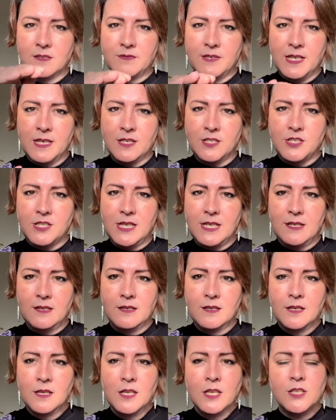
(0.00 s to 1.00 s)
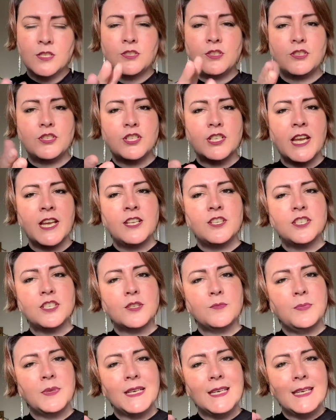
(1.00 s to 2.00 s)
energy, to change the
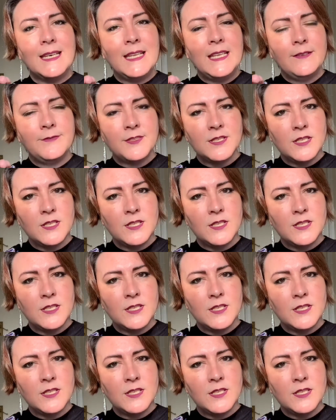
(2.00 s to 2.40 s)
beliefs